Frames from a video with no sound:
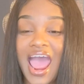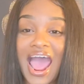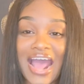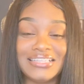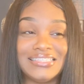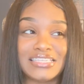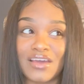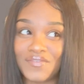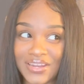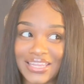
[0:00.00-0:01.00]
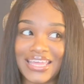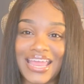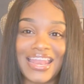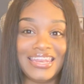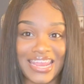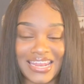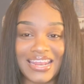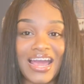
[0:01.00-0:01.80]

I definitely needed